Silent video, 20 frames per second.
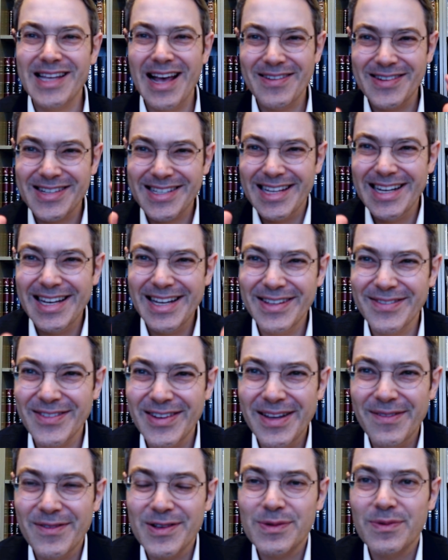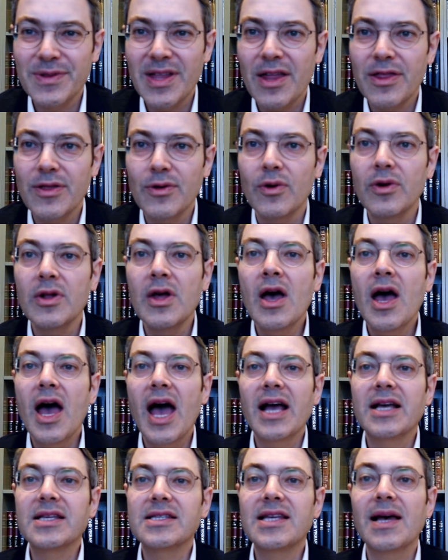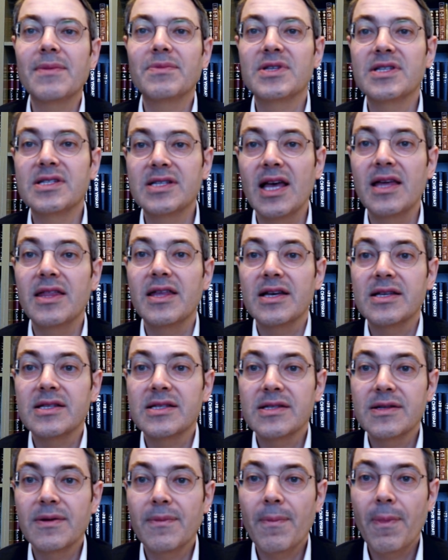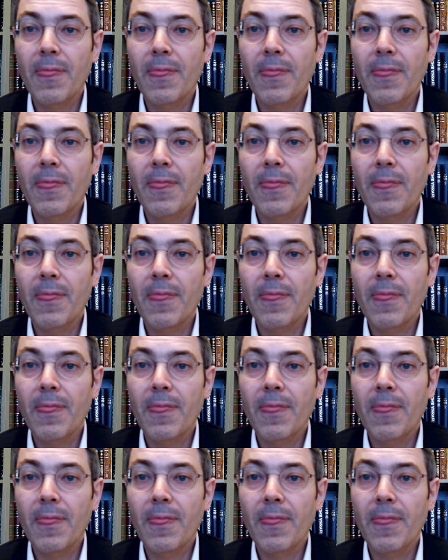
I'm just going to leave us with that thought, except to say this,